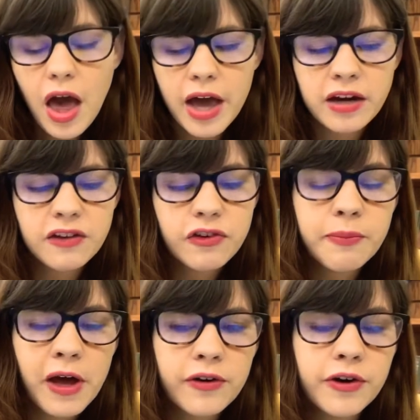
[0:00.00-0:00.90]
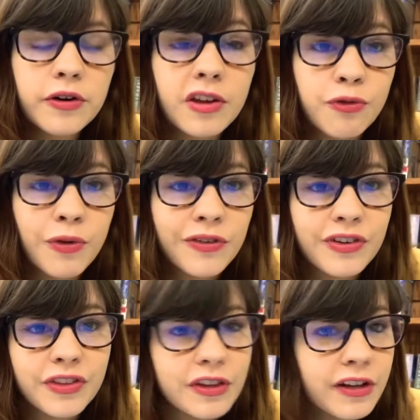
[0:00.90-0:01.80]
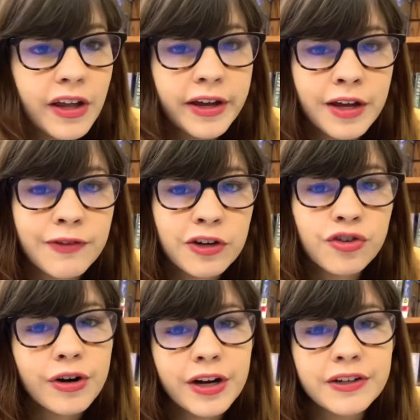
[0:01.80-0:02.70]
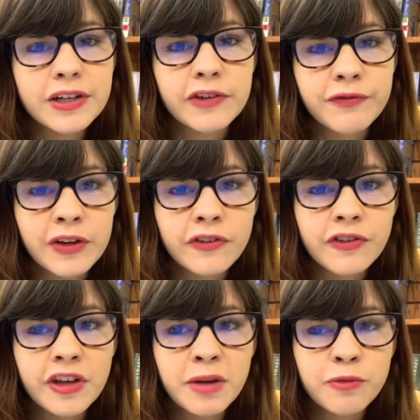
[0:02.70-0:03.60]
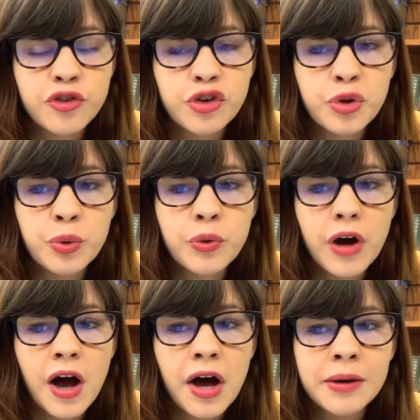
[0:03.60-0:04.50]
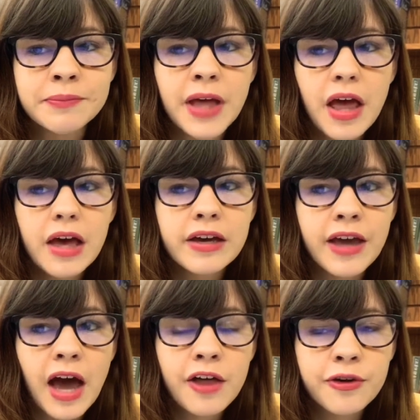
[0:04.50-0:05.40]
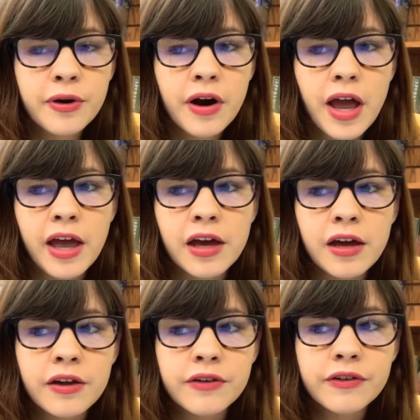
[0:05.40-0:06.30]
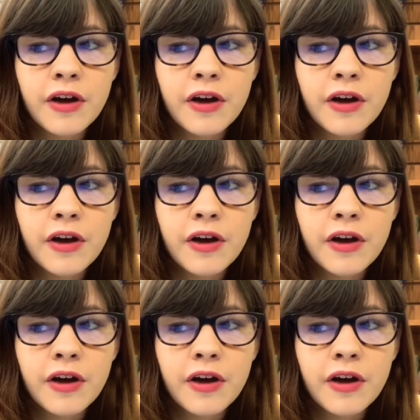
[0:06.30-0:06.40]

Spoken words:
and it's about her confronting the Clave and trying to convince them to gather and